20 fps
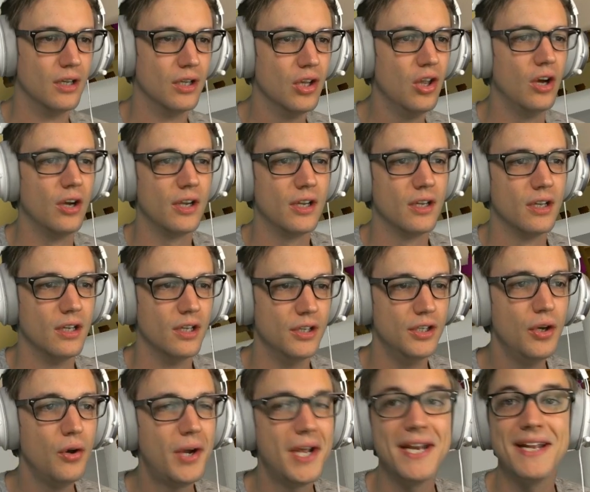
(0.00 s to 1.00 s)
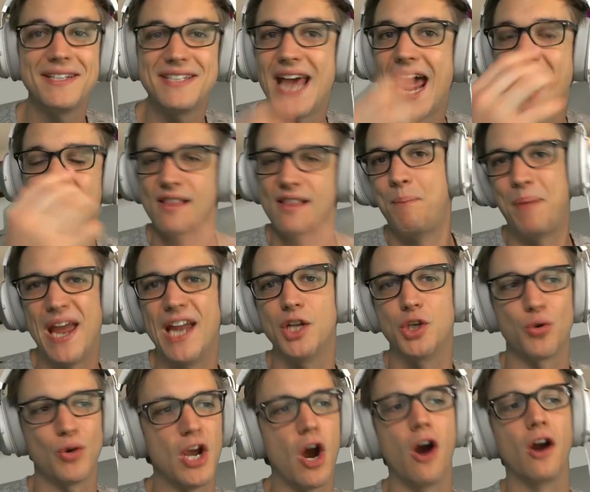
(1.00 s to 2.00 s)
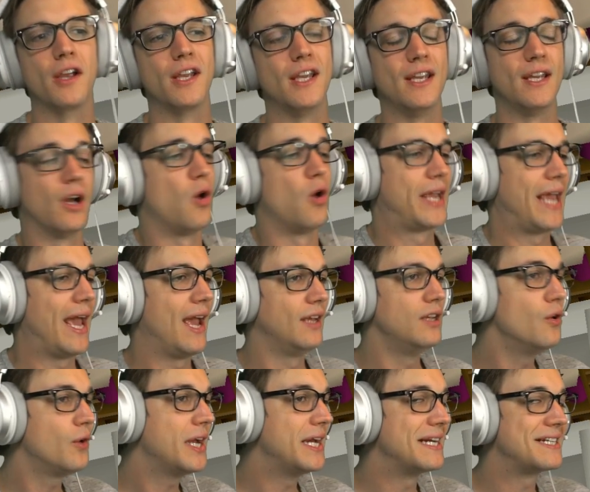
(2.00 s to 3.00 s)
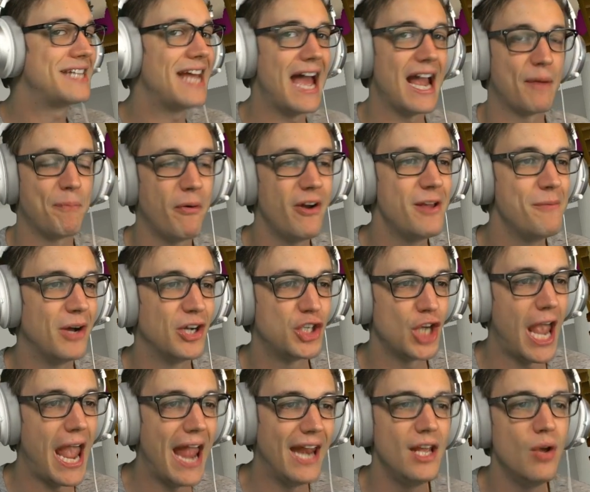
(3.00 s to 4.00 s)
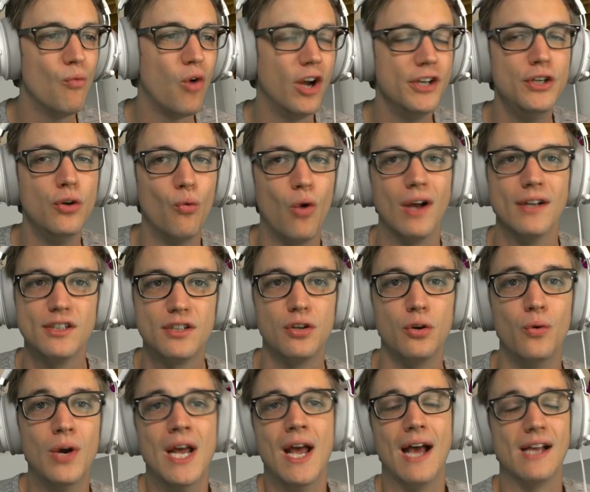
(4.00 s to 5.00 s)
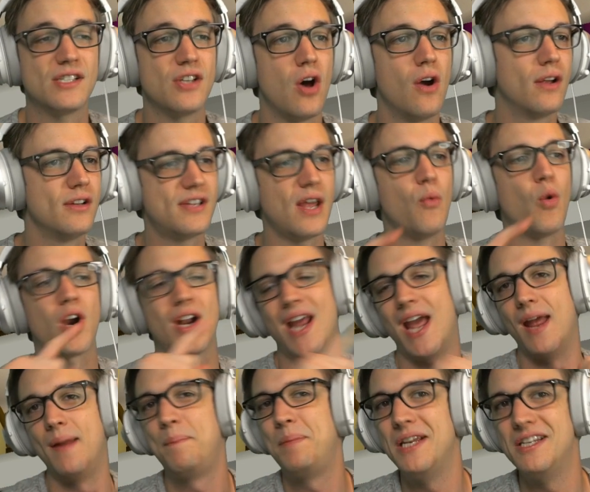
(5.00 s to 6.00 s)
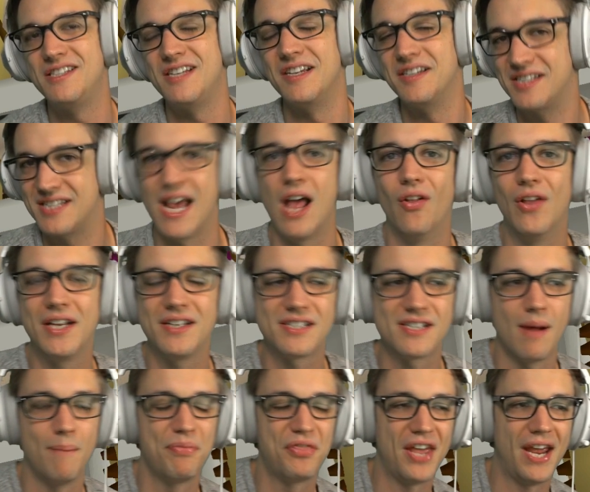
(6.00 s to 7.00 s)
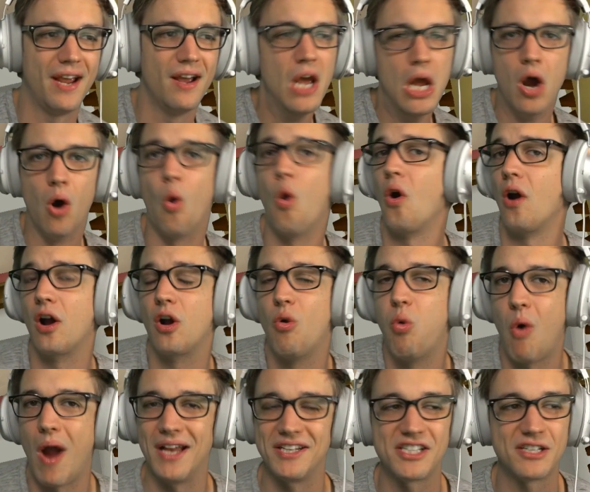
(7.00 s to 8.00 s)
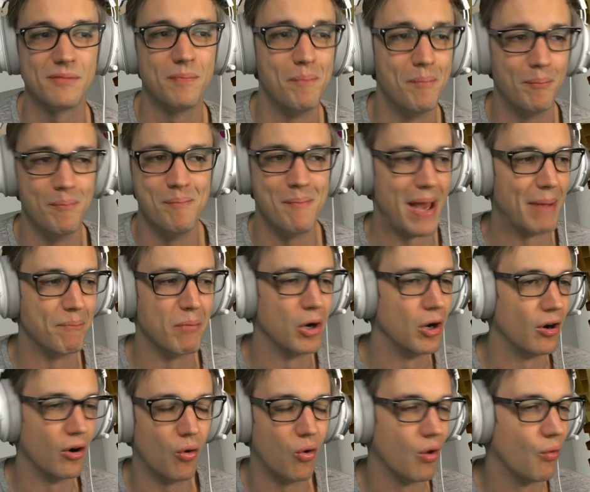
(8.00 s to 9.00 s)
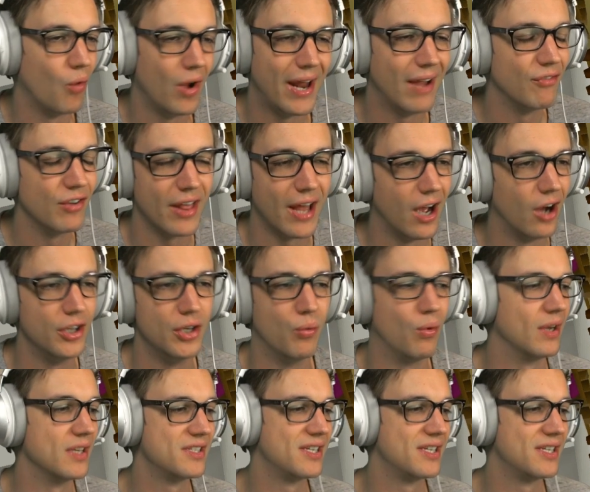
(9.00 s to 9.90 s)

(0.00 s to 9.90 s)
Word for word: Look, you can attack the patriarchy, okay? You can attack pretty much anyone you want to as long as they weren't an N P C selling something or a quest member or whatever the hell you wanna